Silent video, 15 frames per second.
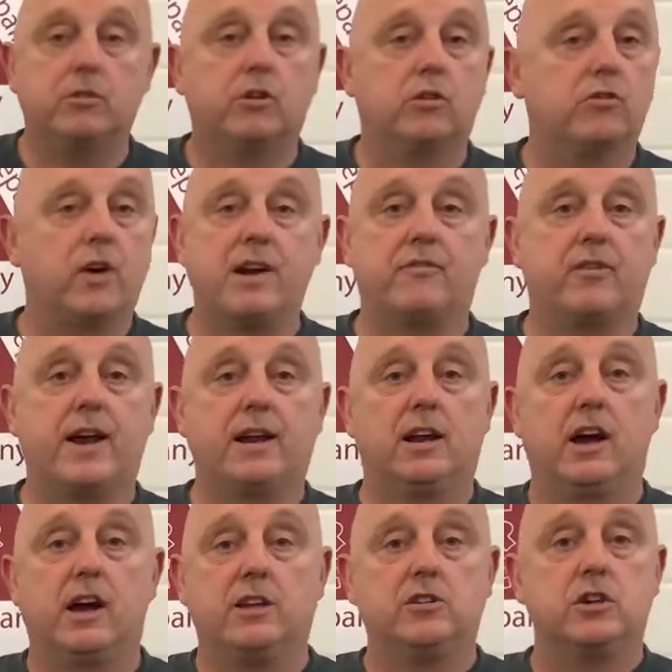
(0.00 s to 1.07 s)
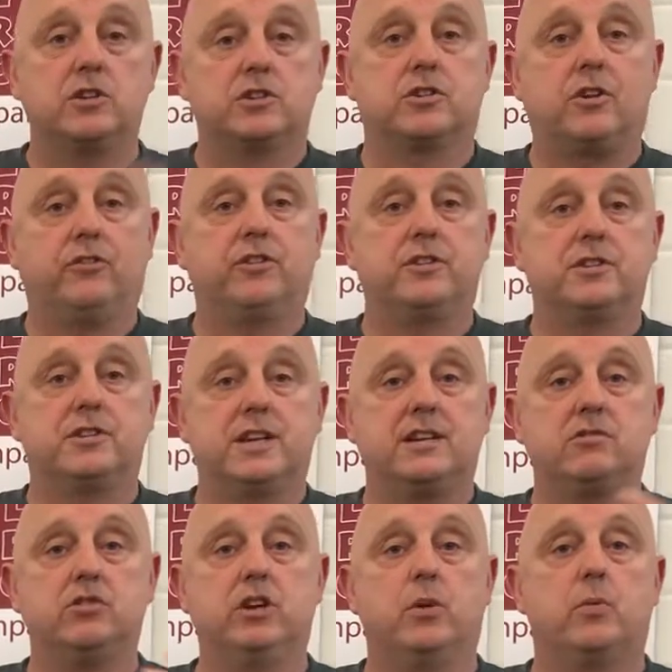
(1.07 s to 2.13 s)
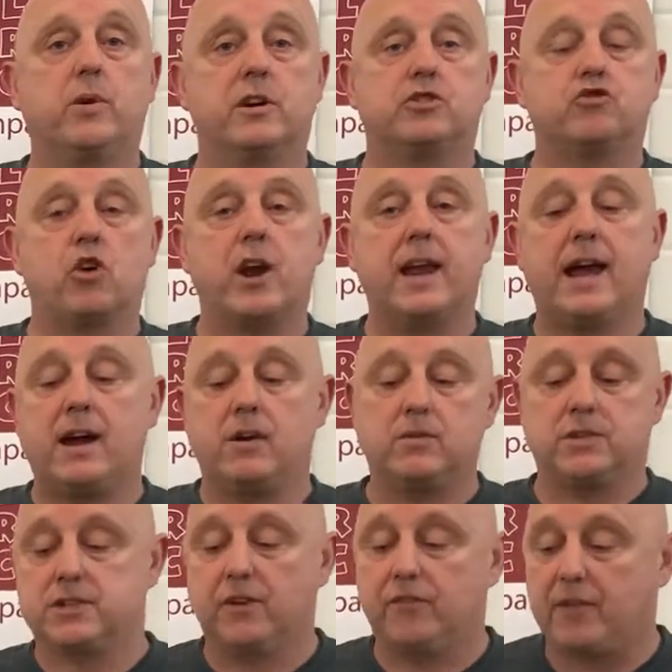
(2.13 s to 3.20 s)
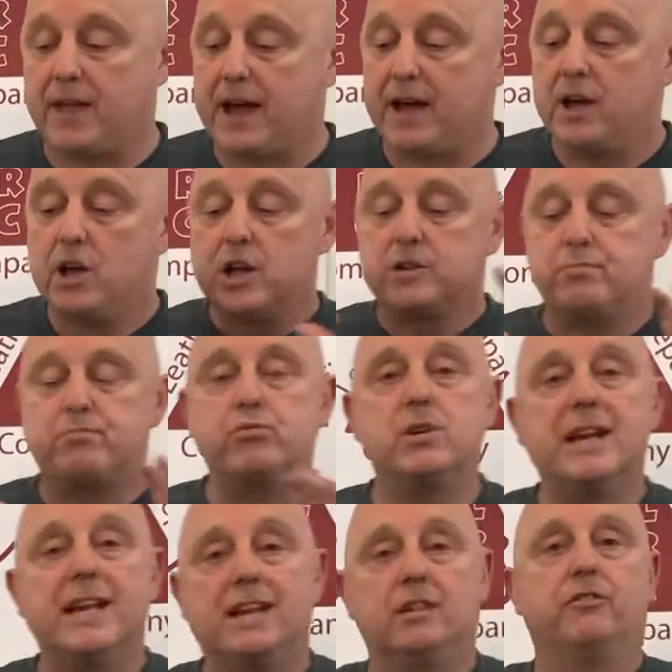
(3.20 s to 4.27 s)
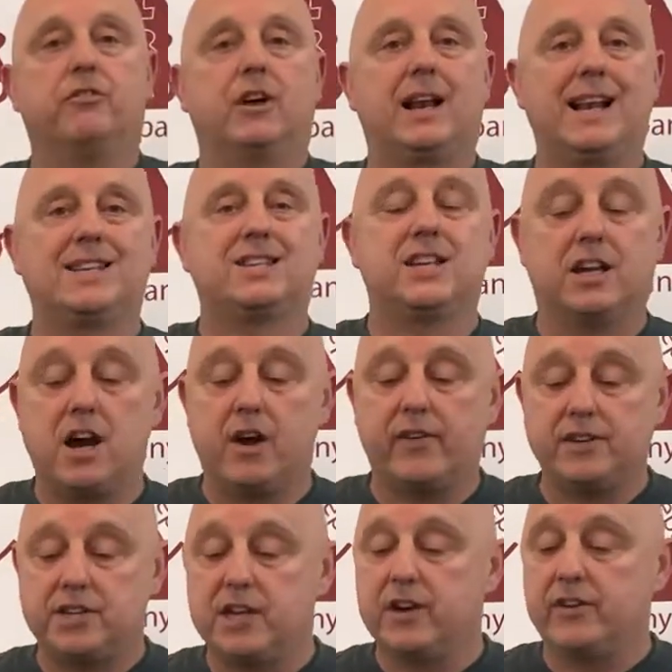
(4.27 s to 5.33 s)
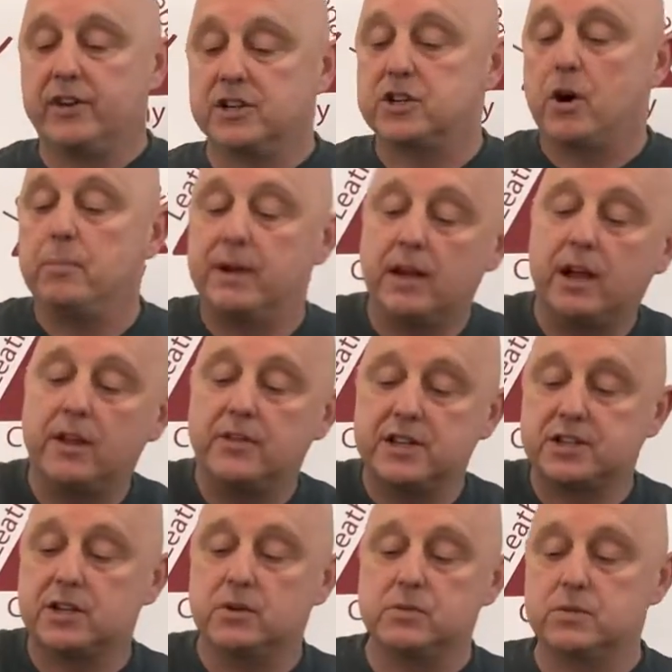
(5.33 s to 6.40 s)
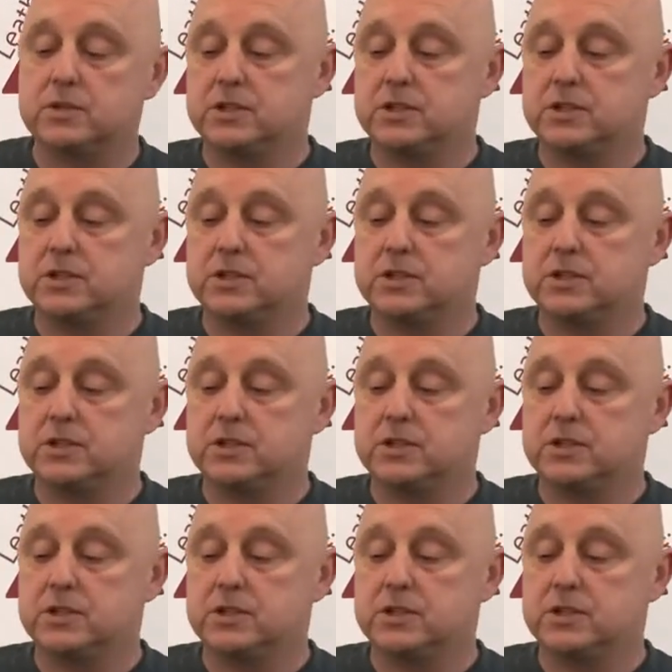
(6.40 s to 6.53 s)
Great for aniline, softens it, you know, where it's drying out and stuff like that. Brilliant for classic car interiors. So I mean, like this old